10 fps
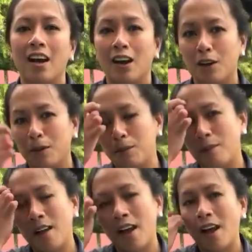
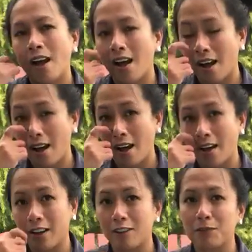Um,
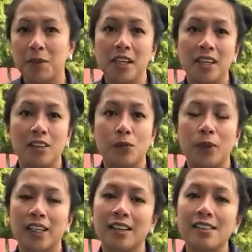I've been
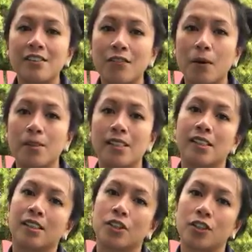working as a pharmacy
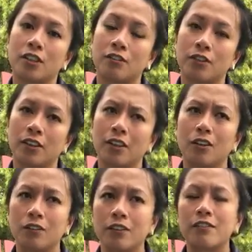technician for a
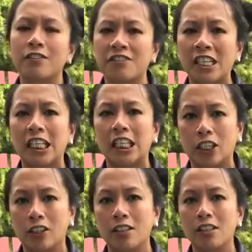little over 15
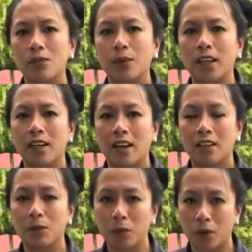years when I got
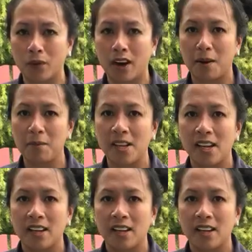in the program